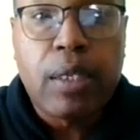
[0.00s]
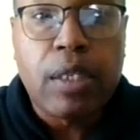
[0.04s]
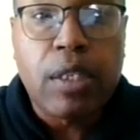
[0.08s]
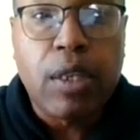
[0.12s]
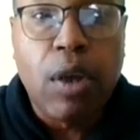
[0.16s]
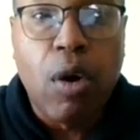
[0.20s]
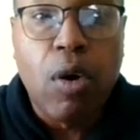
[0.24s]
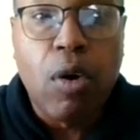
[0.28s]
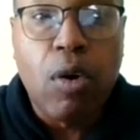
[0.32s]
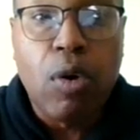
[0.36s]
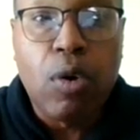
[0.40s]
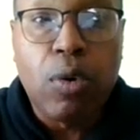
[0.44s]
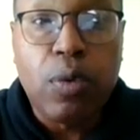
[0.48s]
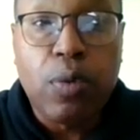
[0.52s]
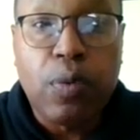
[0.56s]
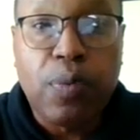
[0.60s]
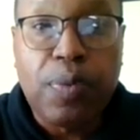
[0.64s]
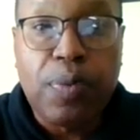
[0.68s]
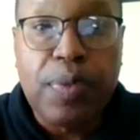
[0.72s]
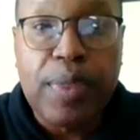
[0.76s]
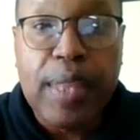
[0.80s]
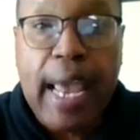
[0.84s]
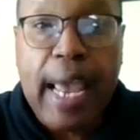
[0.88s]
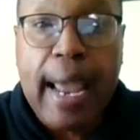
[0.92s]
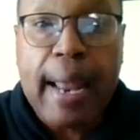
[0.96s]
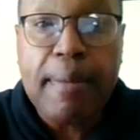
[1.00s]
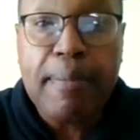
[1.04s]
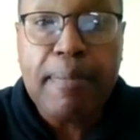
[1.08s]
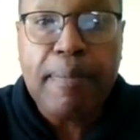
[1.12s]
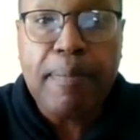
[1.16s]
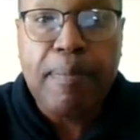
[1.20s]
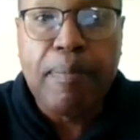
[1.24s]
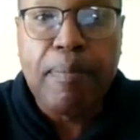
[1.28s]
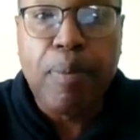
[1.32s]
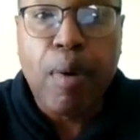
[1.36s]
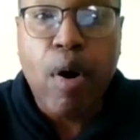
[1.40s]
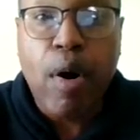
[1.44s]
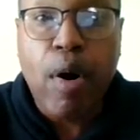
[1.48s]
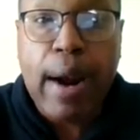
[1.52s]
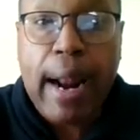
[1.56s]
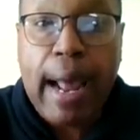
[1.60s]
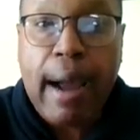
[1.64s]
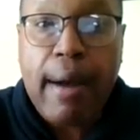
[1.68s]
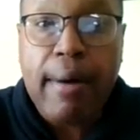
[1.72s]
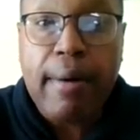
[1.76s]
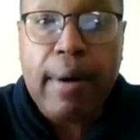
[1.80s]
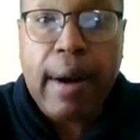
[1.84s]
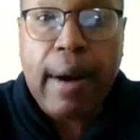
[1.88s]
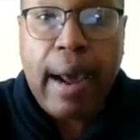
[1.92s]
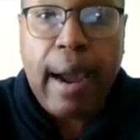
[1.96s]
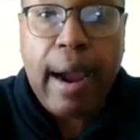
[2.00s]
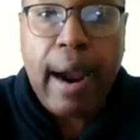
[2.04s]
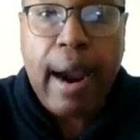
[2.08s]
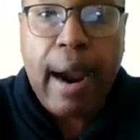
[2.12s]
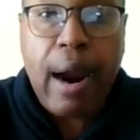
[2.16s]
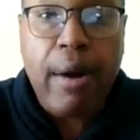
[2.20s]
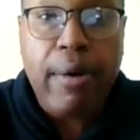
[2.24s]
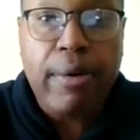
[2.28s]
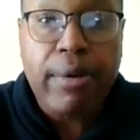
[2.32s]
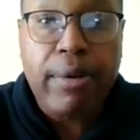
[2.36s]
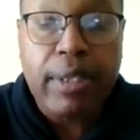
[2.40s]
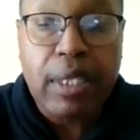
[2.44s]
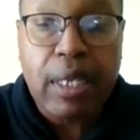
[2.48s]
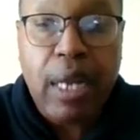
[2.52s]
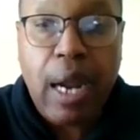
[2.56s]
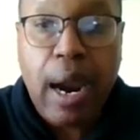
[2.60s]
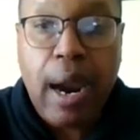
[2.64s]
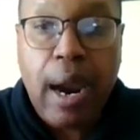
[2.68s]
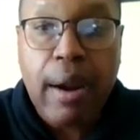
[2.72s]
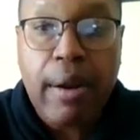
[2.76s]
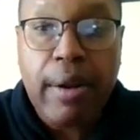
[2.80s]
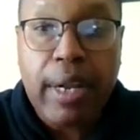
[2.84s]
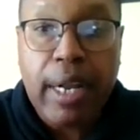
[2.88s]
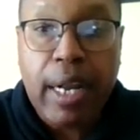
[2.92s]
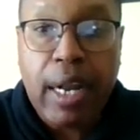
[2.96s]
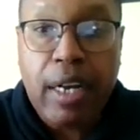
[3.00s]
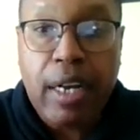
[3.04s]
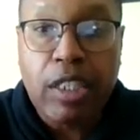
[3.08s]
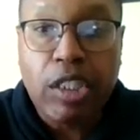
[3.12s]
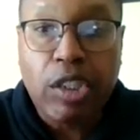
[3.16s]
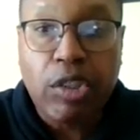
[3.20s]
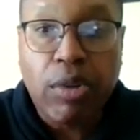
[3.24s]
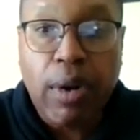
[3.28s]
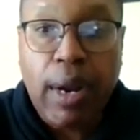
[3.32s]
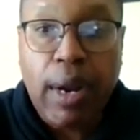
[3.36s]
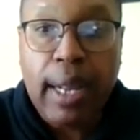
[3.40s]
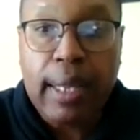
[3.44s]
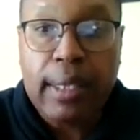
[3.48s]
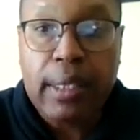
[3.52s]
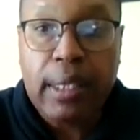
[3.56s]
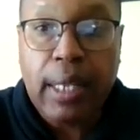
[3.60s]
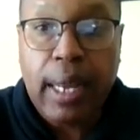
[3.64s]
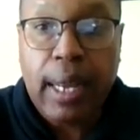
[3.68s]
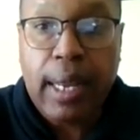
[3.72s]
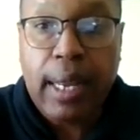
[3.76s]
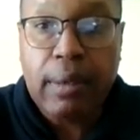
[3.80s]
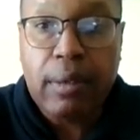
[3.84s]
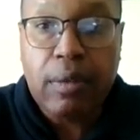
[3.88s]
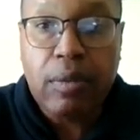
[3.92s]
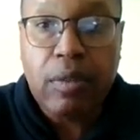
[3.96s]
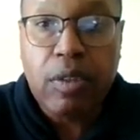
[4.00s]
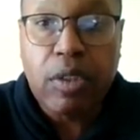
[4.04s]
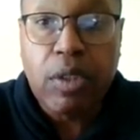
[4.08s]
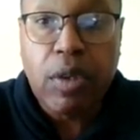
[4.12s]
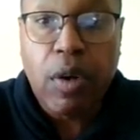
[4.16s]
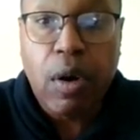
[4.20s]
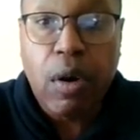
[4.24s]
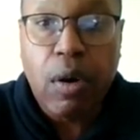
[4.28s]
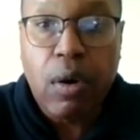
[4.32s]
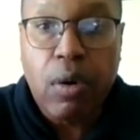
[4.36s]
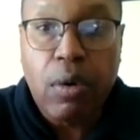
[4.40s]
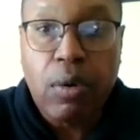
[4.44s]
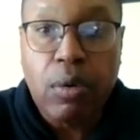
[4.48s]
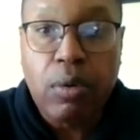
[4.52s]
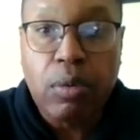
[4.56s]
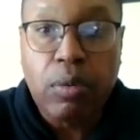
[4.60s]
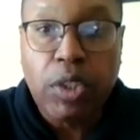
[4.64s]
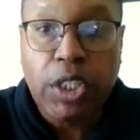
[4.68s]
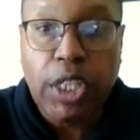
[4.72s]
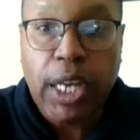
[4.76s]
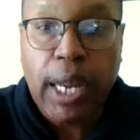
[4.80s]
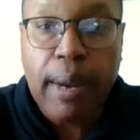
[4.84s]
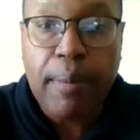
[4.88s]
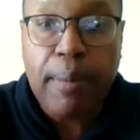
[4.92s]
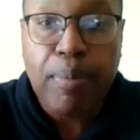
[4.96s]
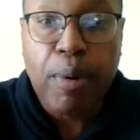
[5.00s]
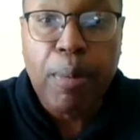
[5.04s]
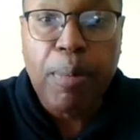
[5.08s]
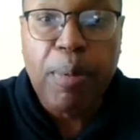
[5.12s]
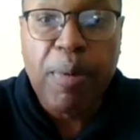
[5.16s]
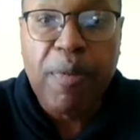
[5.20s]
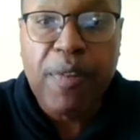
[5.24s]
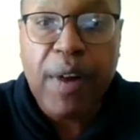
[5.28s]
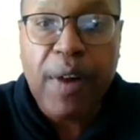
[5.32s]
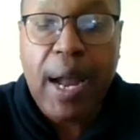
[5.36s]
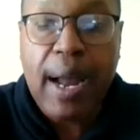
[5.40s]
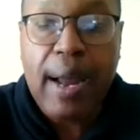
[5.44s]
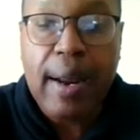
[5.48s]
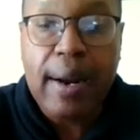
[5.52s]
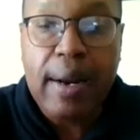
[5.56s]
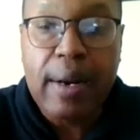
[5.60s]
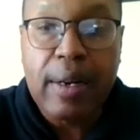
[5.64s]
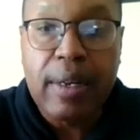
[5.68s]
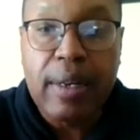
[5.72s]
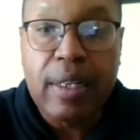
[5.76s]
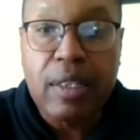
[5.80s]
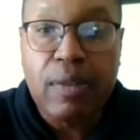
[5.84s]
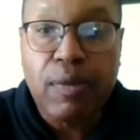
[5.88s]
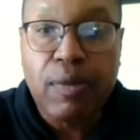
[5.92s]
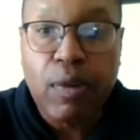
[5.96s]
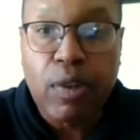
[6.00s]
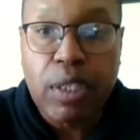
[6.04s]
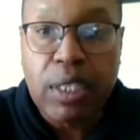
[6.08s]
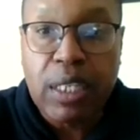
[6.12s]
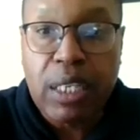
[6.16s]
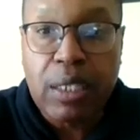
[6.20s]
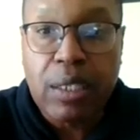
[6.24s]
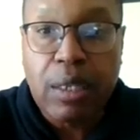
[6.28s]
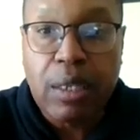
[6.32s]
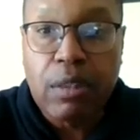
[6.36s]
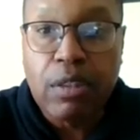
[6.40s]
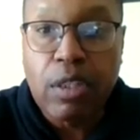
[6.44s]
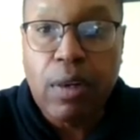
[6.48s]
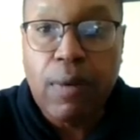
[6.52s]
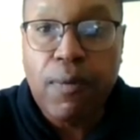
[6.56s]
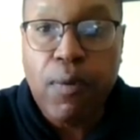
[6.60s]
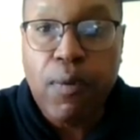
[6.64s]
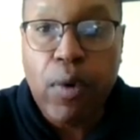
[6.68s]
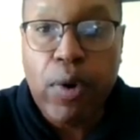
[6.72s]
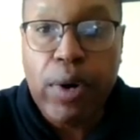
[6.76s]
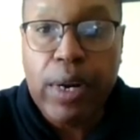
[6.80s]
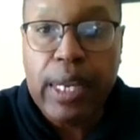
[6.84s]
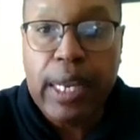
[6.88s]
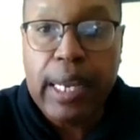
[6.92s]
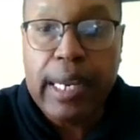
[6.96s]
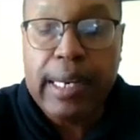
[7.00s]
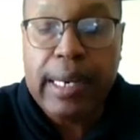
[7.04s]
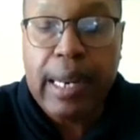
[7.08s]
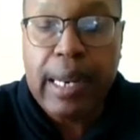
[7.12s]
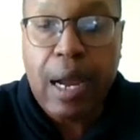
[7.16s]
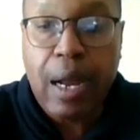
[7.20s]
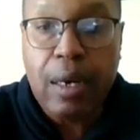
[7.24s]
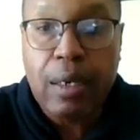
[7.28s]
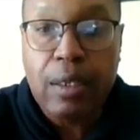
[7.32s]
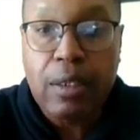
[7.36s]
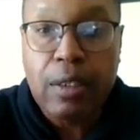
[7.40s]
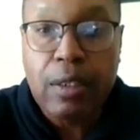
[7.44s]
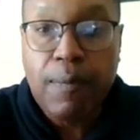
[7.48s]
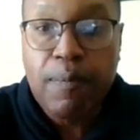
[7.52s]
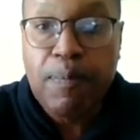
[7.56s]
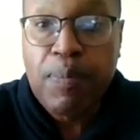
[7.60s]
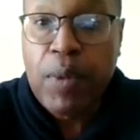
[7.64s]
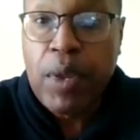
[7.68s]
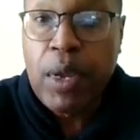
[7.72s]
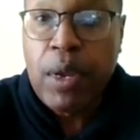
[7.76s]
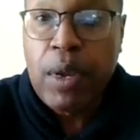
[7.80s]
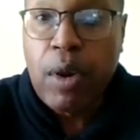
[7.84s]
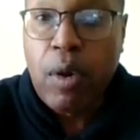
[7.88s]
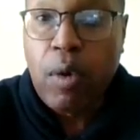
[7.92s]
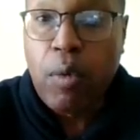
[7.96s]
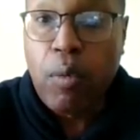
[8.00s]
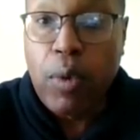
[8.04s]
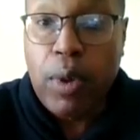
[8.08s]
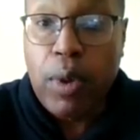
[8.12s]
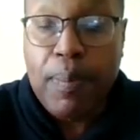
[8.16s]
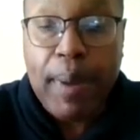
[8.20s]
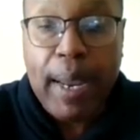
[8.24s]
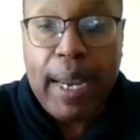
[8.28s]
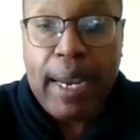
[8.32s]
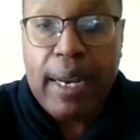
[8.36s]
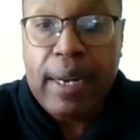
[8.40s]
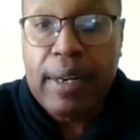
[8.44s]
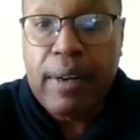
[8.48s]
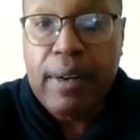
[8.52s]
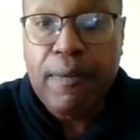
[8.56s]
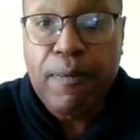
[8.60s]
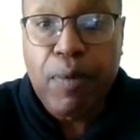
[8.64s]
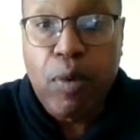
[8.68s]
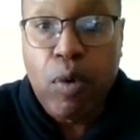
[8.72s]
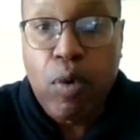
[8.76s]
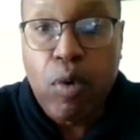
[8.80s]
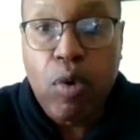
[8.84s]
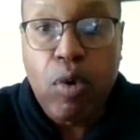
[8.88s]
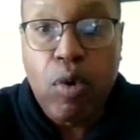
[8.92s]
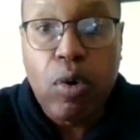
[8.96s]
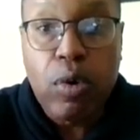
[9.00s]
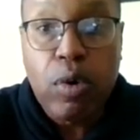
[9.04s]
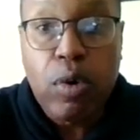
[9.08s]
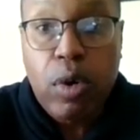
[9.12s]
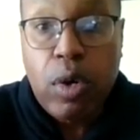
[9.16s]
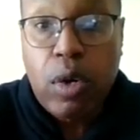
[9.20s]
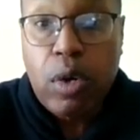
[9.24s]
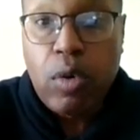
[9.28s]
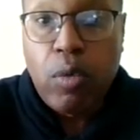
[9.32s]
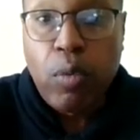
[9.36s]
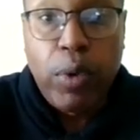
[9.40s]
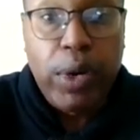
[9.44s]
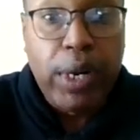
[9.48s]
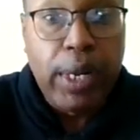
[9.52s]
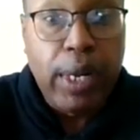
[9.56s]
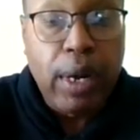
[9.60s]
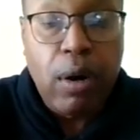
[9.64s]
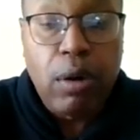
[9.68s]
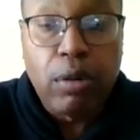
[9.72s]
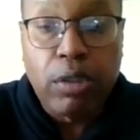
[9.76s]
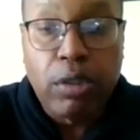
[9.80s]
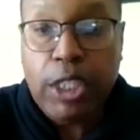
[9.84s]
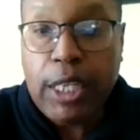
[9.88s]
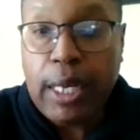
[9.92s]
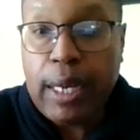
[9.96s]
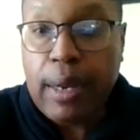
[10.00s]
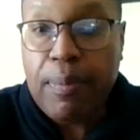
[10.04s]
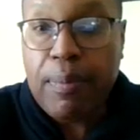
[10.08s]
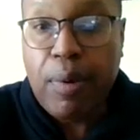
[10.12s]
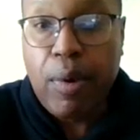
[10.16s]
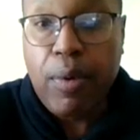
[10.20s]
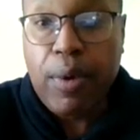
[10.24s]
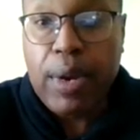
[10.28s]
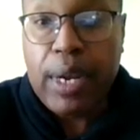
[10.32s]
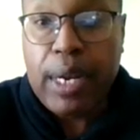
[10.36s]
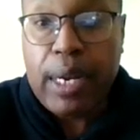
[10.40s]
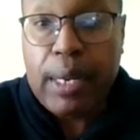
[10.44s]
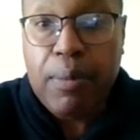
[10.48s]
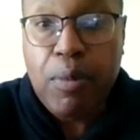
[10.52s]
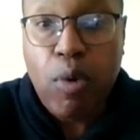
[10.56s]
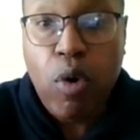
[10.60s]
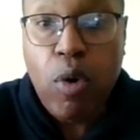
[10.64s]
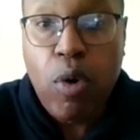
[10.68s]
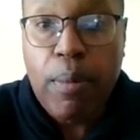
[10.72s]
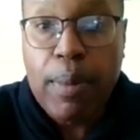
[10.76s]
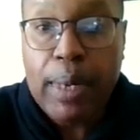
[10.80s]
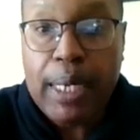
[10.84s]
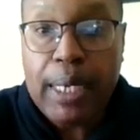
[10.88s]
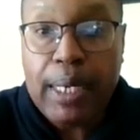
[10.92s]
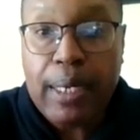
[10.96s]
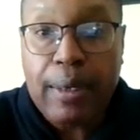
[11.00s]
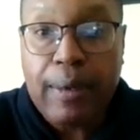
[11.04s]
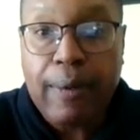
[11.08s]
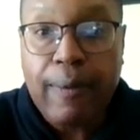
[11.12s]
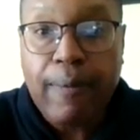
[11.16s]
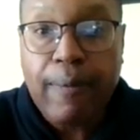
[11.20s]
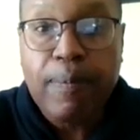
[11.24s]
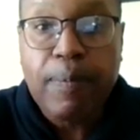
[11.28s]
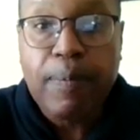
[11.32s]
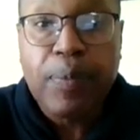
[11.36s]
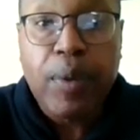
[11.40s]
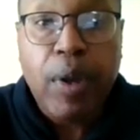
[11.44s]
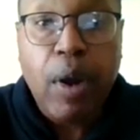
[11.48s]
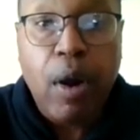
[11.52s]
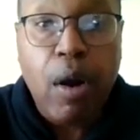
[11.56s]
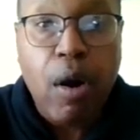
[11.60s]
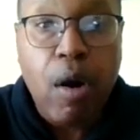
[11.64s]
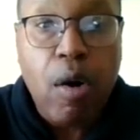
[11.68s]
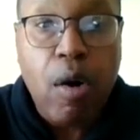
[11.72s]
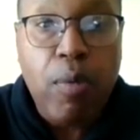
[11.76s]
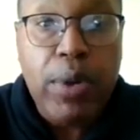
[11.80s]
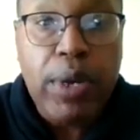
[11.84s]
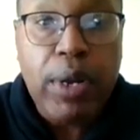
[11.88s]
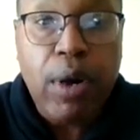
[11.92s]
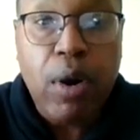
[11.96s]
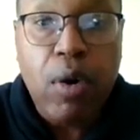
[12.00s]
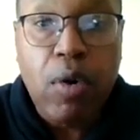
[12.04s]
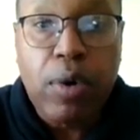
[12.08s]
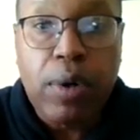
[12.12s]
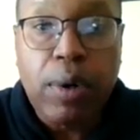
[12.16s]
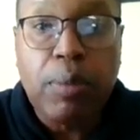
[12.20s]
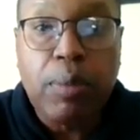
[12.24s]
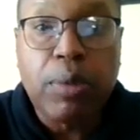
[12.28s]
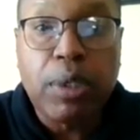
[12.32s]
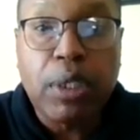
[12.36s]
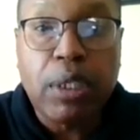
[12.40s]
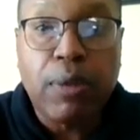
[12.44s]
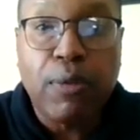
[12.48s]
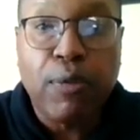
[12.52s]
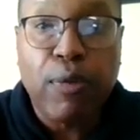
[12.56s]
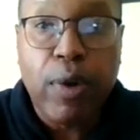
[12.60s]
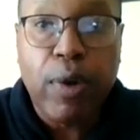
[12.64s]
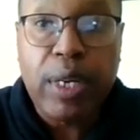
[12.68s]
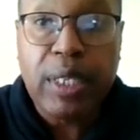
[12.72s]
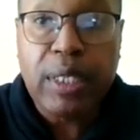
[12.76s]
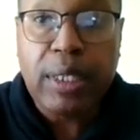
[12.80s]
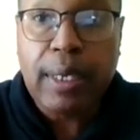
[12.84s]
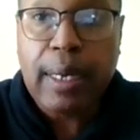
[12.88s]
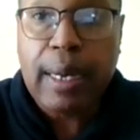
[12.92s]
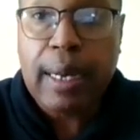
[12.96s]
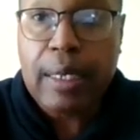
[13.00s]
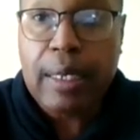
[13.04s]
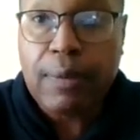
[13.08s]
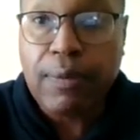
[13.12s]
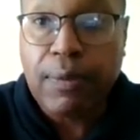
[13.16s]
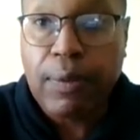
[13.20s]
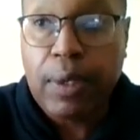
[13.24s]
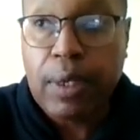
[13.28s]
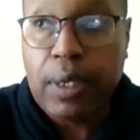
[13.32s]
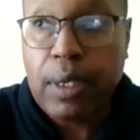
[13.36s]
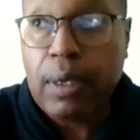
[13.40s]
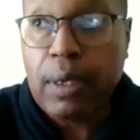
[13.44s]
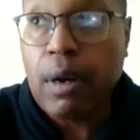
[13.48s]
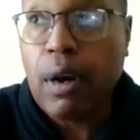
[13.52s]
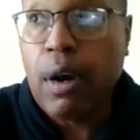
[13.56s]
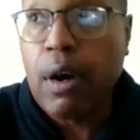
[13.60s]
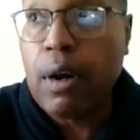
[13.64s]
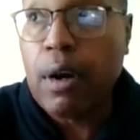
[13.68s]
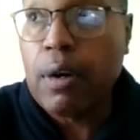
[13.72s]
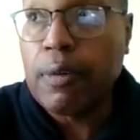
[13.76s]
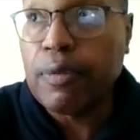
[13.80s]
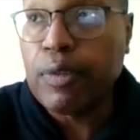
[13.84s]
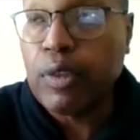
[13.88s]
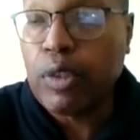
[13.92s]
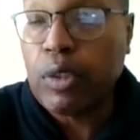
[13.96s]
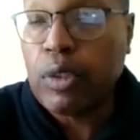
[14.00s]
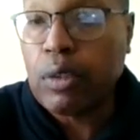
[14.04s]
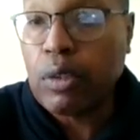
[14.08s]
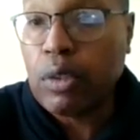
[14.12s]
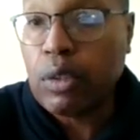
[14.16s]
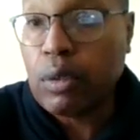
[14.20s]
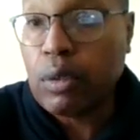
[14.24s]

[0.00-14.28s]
So that bought out our entire contract that JanPro provided us for $648. We paid it in full. We didn't owe JanPro any more money. All we owed them was the franchise fee of,